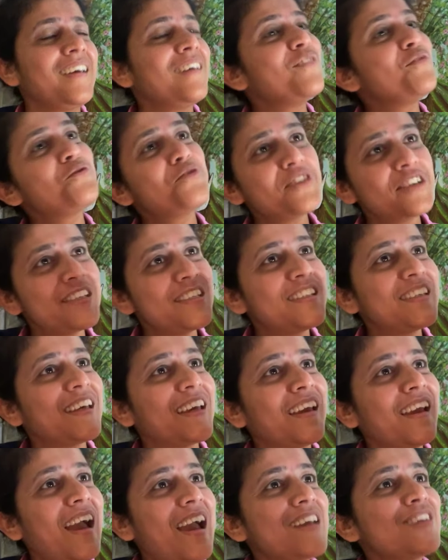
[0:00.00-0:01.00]
First
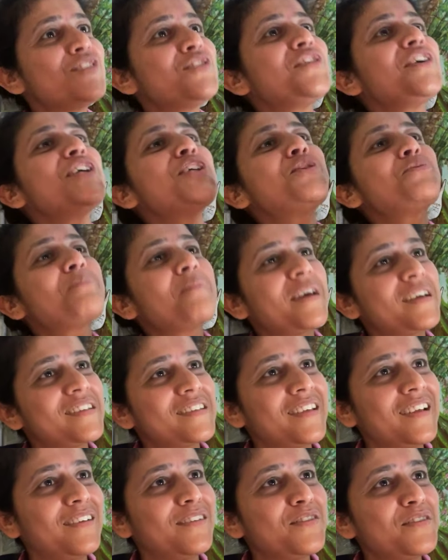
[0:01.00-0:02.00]
day, I stretched
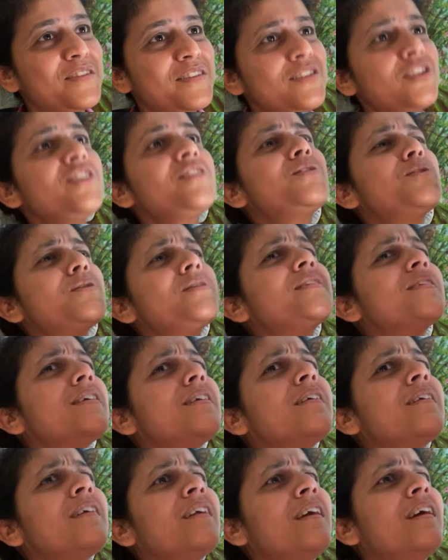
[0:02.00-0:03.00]
myself just to
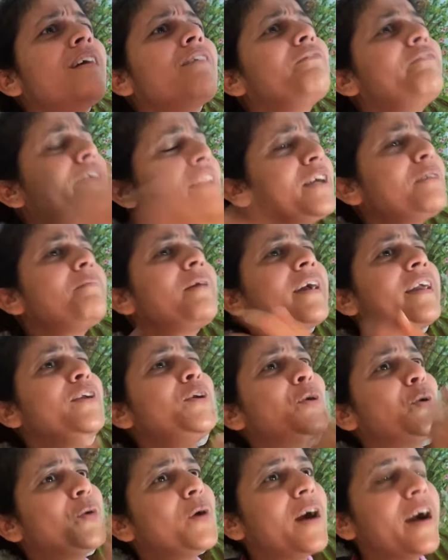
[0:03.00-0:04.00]
see whether my
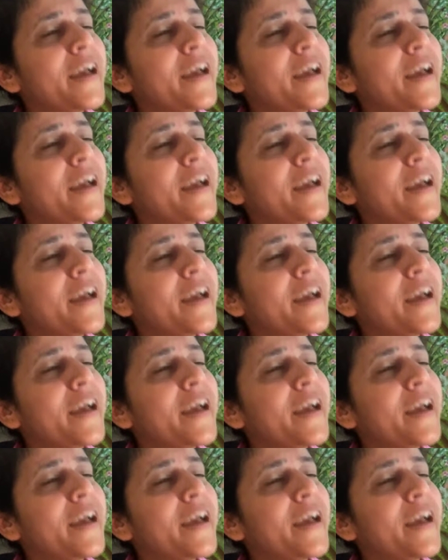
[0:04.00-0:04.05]
yoga